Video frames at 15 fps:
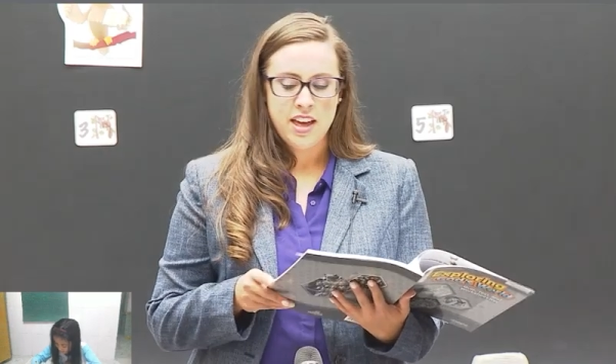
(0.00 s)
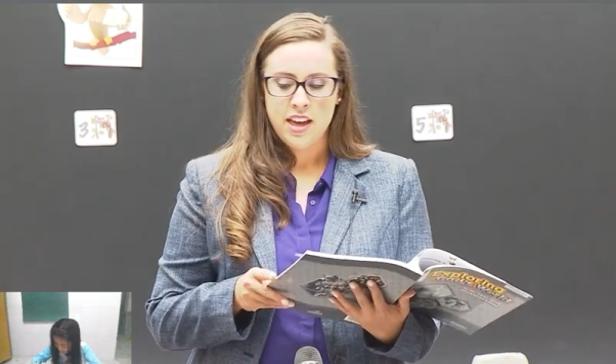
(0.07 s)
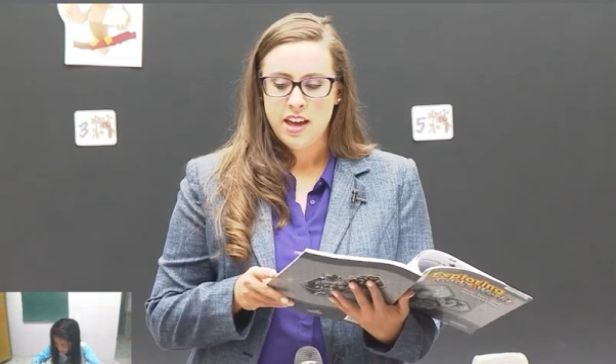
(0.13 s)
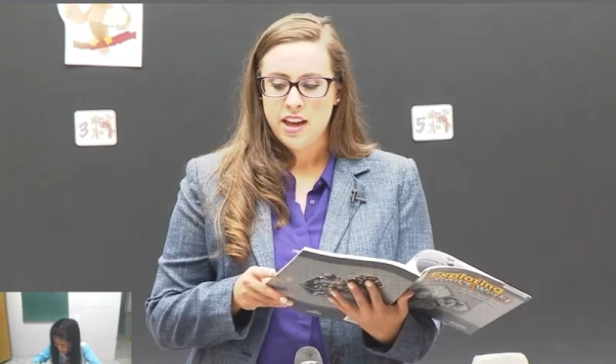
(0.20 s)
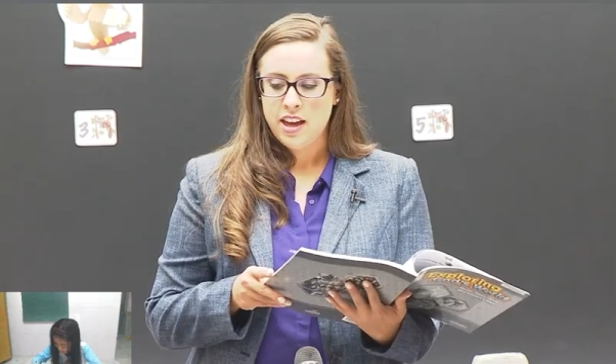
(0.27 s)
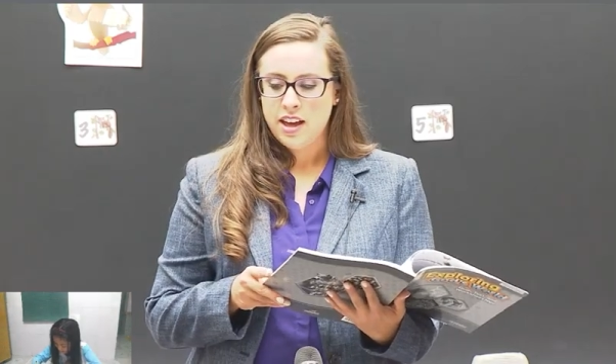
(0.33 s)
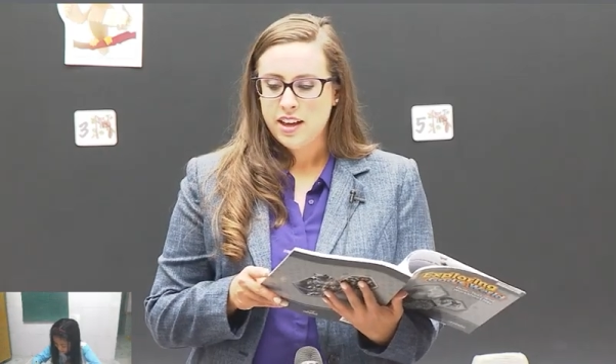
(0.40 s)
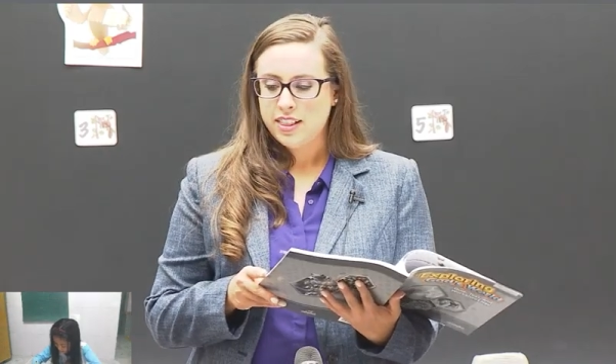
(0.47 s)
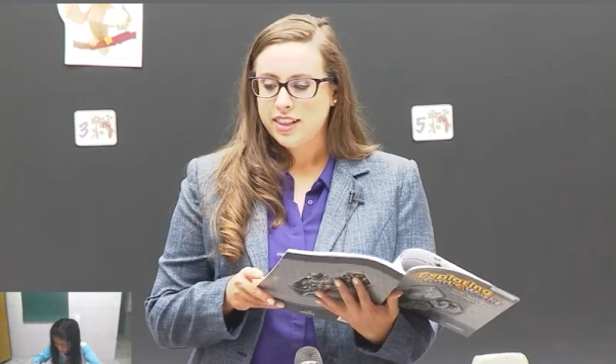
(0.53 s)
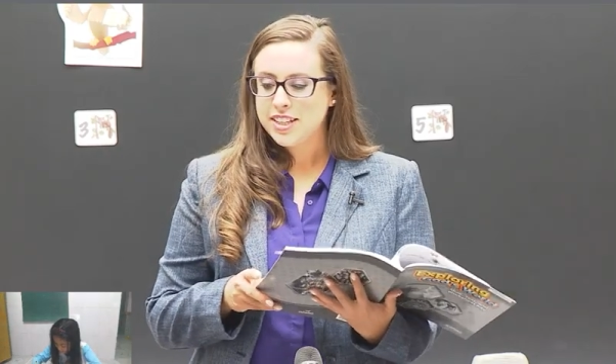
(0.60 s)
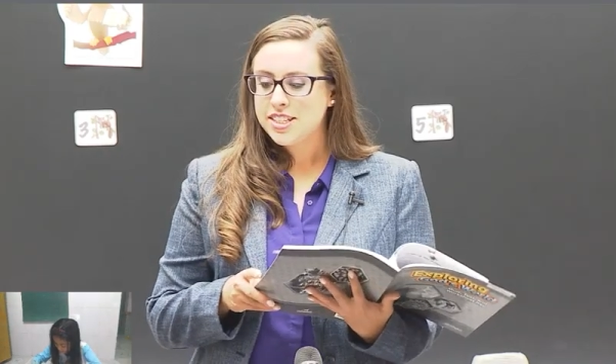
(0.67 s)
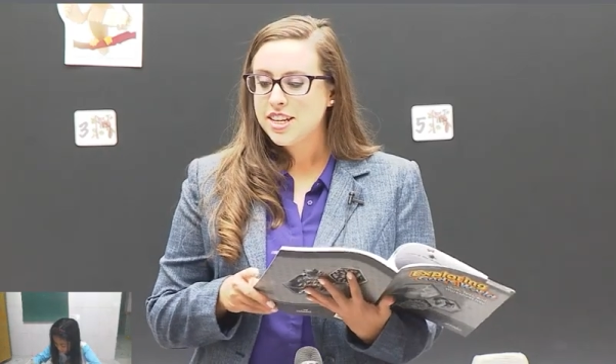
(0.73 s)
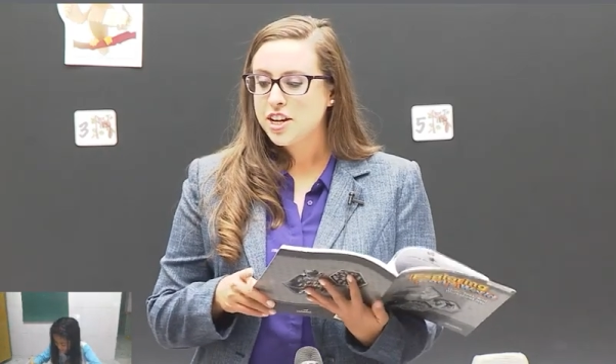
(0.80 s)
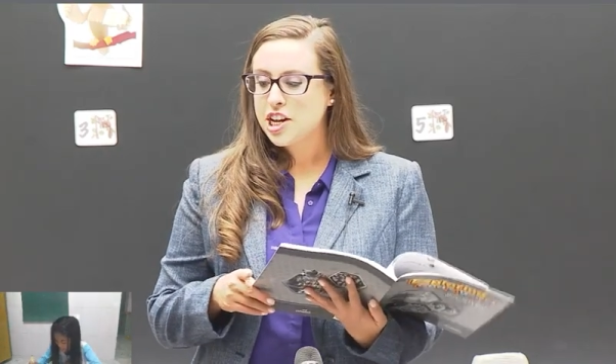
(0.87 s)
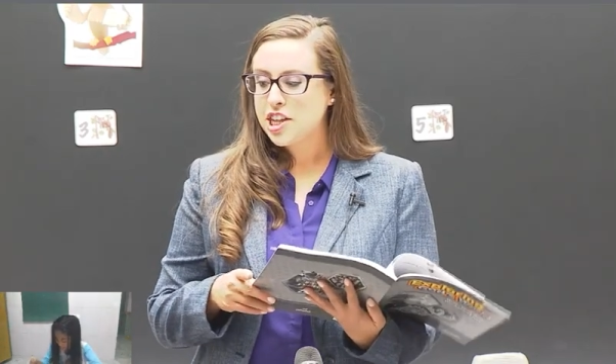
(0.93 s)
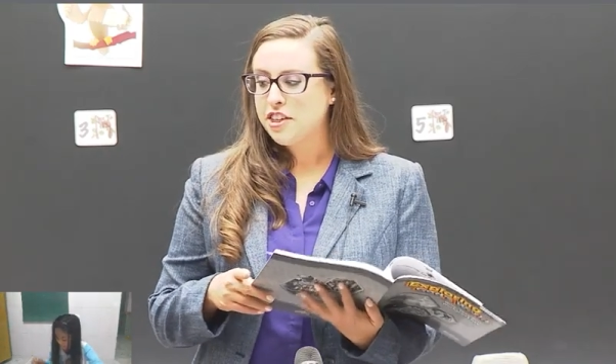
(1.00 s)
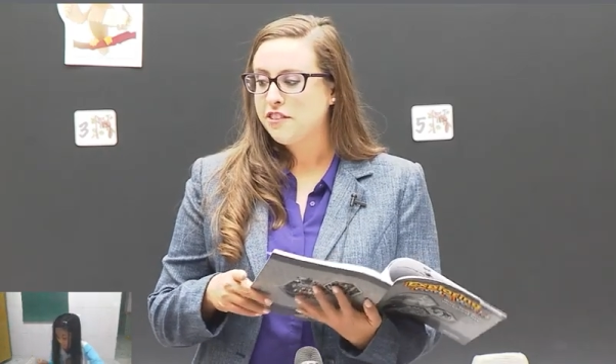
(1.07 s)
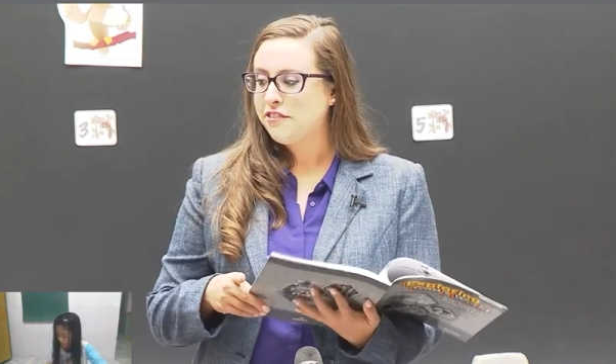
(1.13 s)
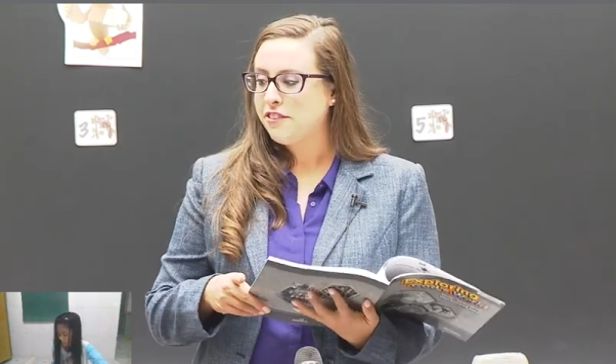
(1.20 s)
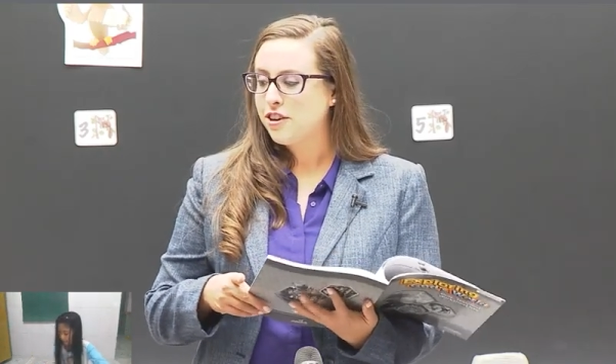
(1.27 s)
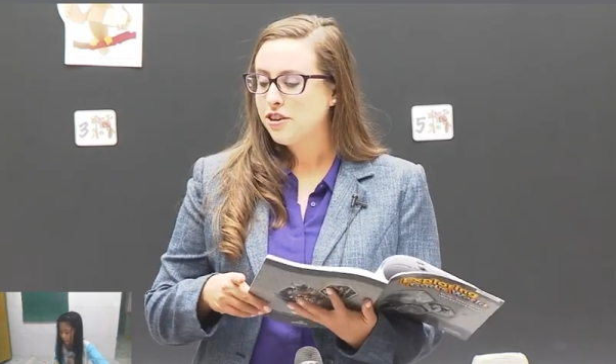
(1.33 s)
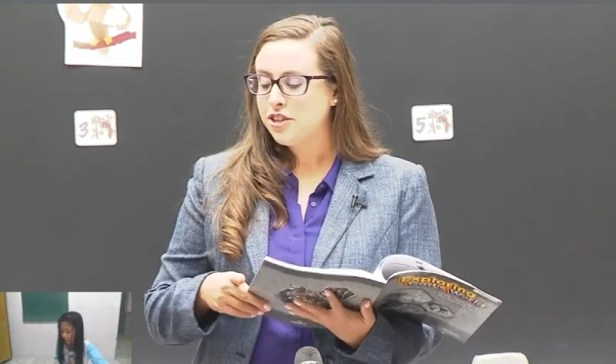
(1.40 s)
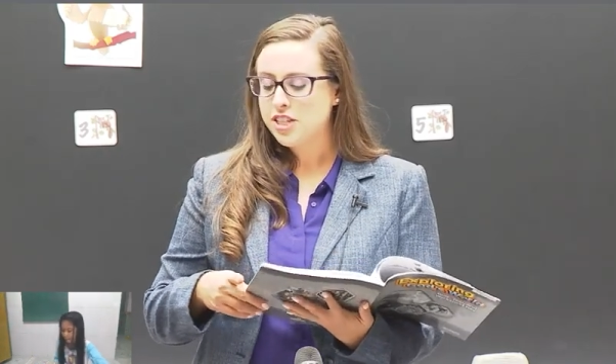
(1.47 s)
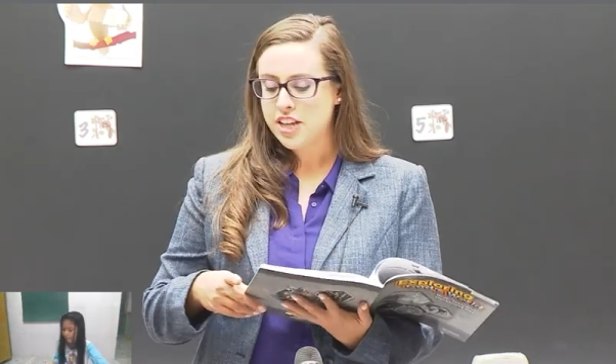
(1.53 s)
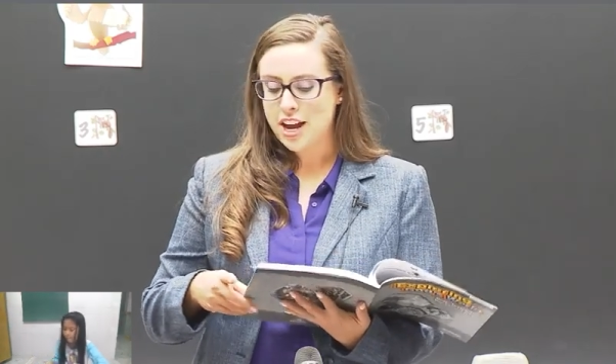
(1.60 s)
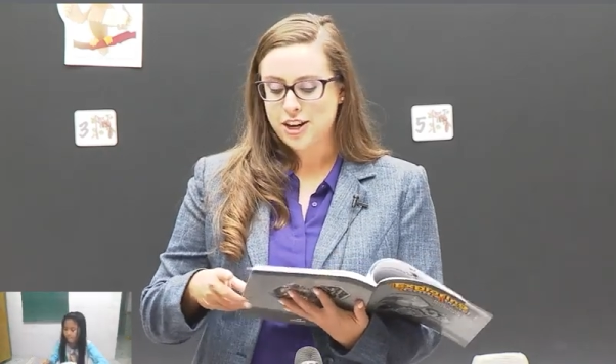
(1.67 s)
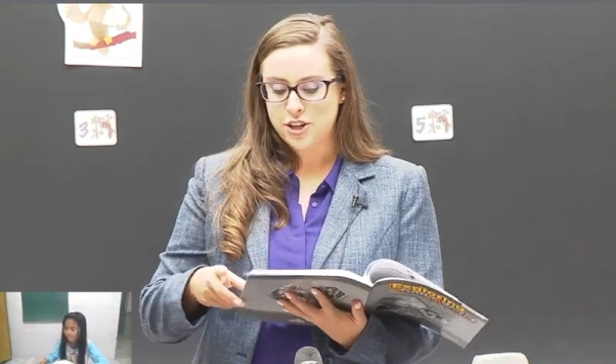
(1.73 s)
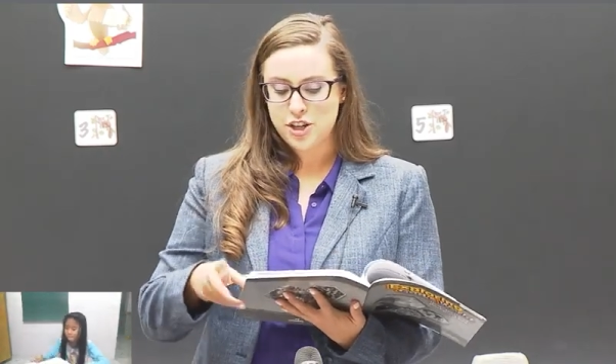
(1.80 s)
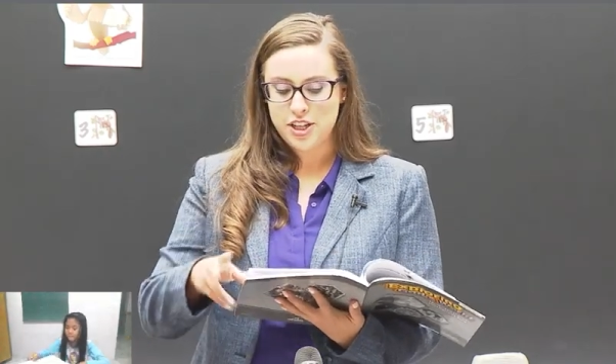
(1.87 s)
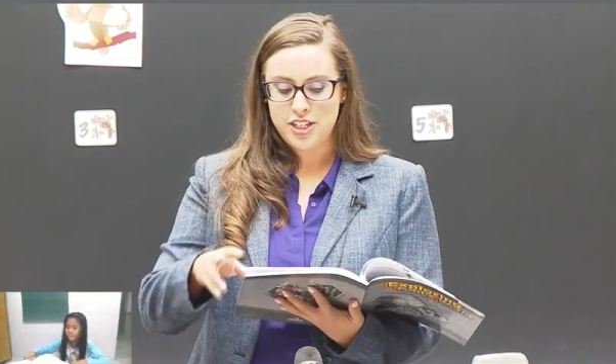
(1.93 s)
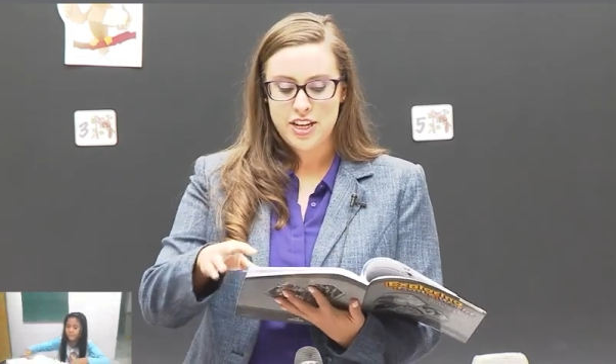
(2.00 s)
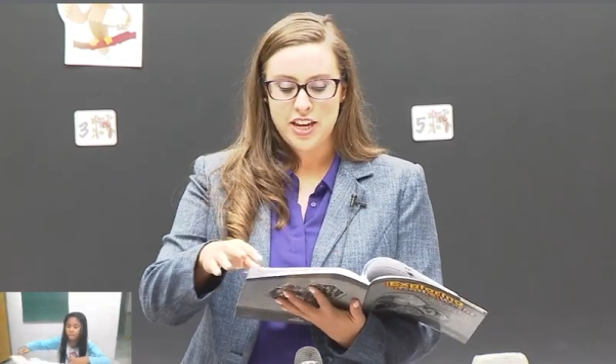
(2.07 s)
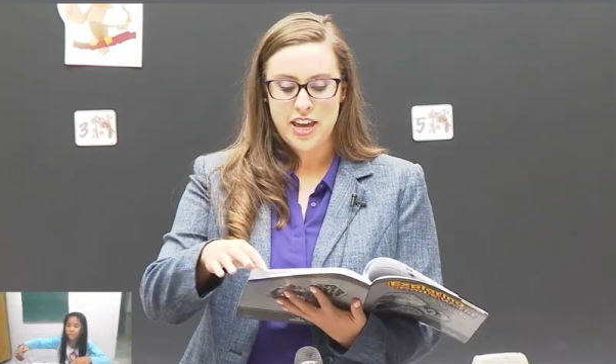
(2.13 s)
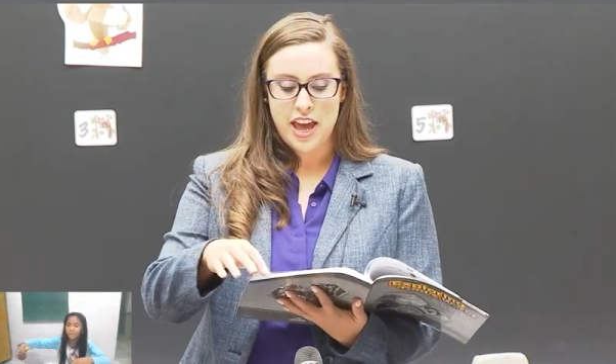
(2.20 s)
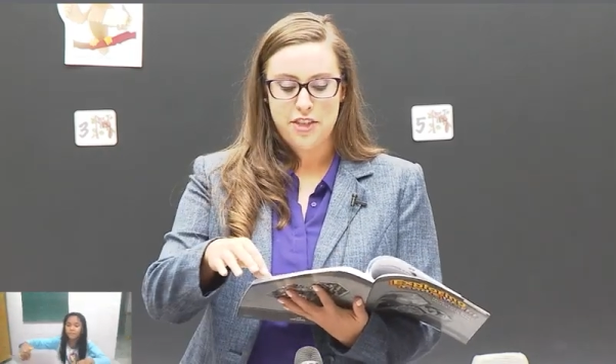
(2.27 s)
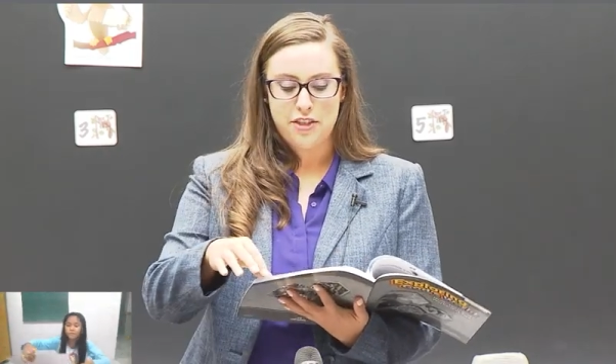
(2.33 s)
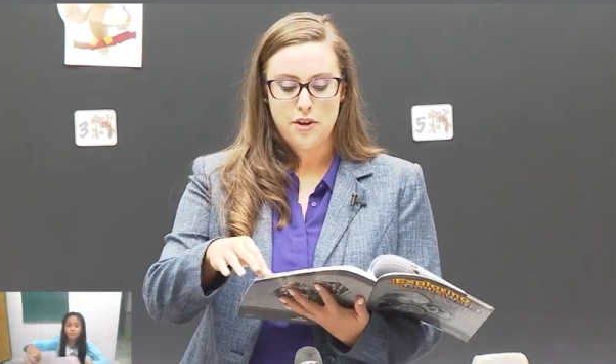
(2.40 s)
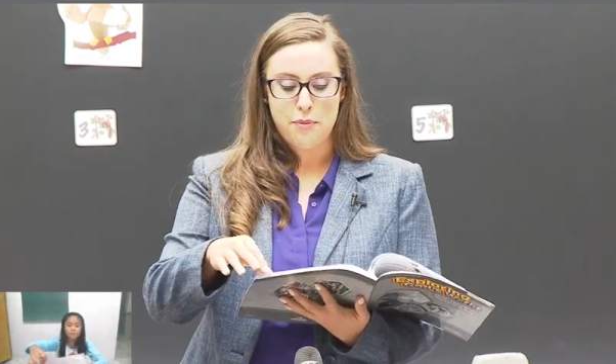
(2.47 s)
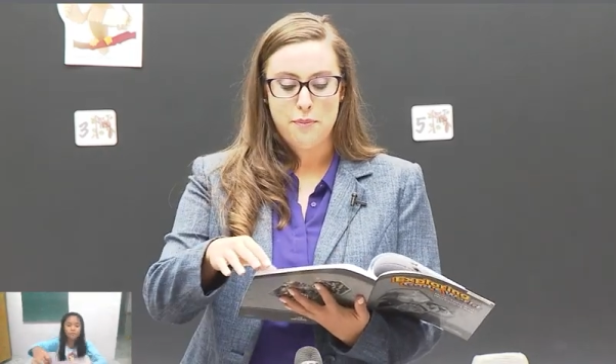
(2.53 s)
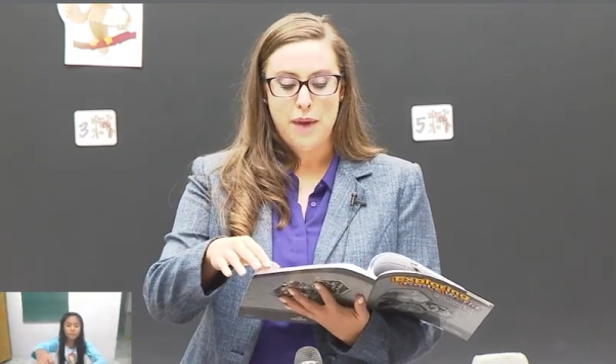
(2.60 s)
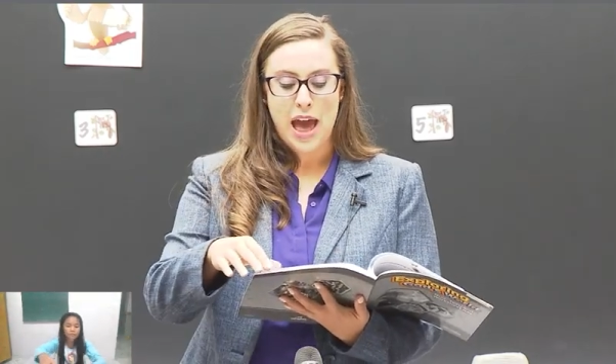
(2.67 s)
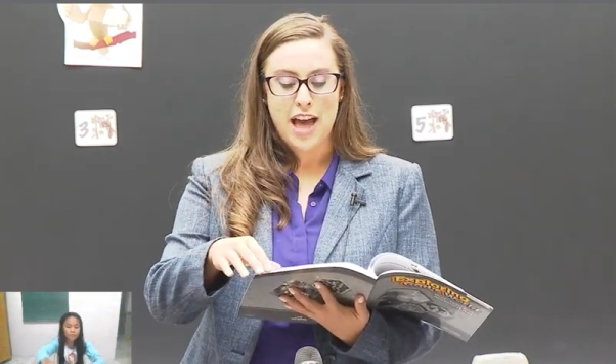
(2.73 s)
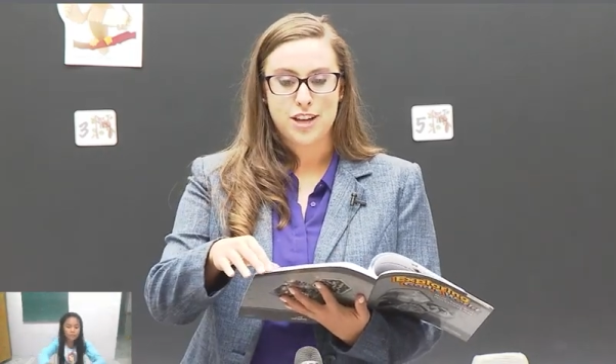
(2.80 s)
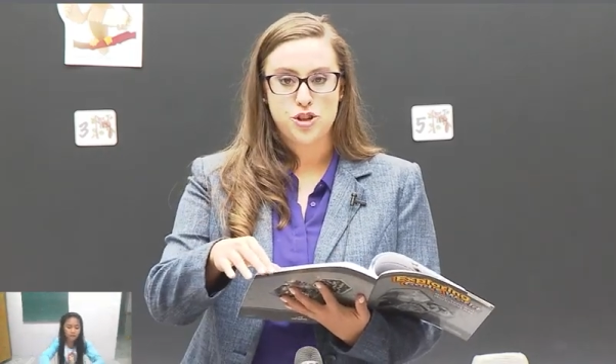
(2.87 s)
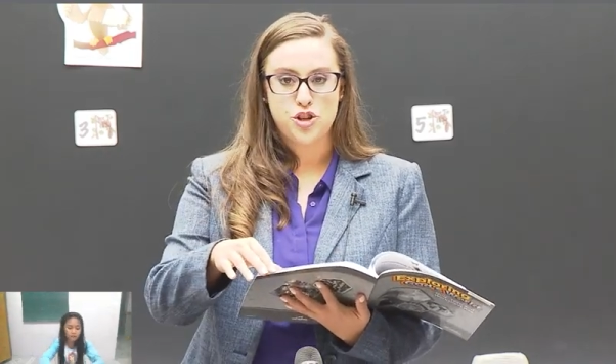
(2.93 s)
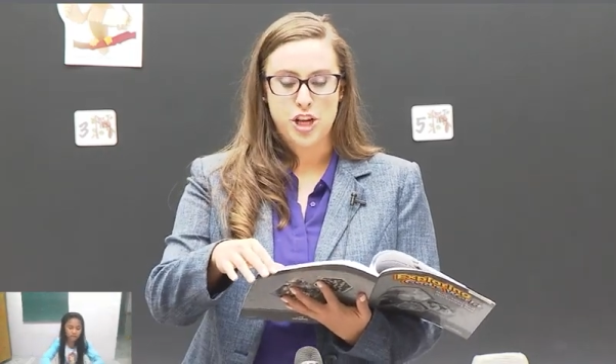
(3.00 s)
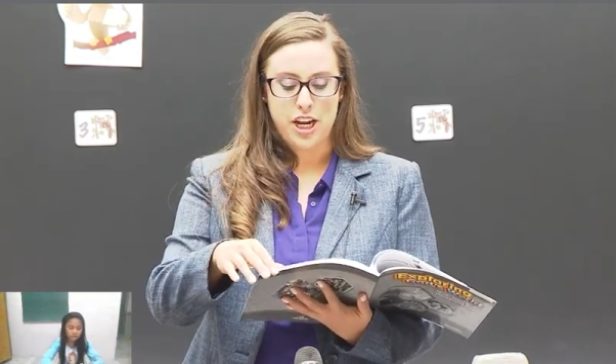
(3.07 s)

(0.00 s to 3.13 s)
Let's look at the first section together, matching.